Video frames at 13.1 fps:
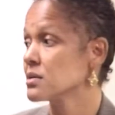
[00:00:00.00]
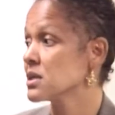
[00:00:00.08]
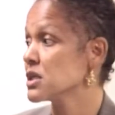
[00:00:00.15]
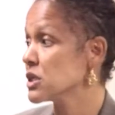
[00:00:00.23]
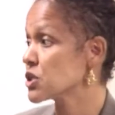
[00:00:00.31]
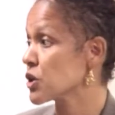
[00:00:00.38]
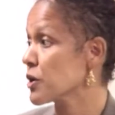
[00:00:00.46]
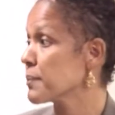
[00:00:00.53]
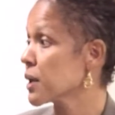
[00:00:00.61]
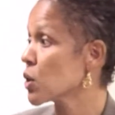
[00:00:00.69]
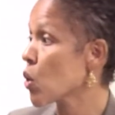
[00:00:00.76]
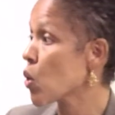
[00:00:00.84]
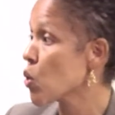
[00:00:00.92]
to
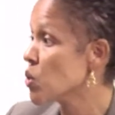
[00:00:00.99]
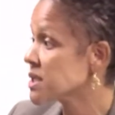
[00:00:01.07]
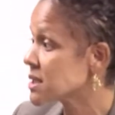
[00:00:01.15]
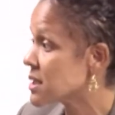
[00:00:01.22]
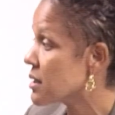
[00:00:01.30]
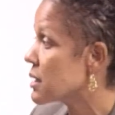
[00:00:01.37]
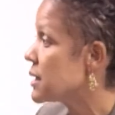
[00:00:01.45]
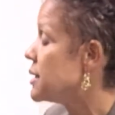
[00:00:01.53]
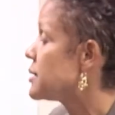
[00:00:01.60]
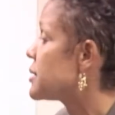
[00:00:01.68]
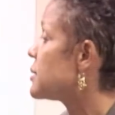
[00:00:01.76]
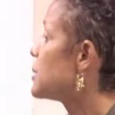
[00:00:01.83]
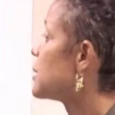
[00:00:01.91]
determine who is their
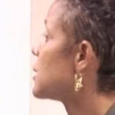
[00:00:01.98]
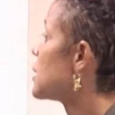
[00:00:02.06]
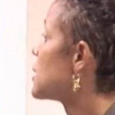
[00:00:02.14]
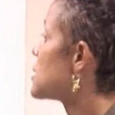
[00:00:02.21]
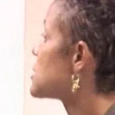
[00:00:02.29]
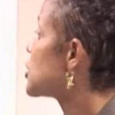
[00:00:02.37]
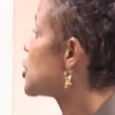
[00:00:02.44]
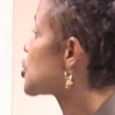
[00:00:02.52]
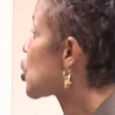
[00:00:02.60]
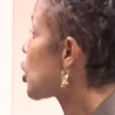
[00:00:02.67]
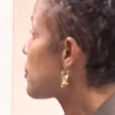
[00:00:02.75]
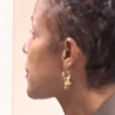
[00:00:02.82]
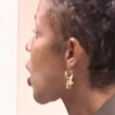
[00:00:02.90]
leader, to
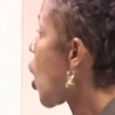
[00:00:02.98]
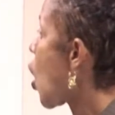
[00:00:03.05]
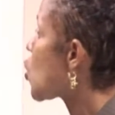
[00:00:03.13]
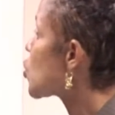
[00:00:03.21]
determine how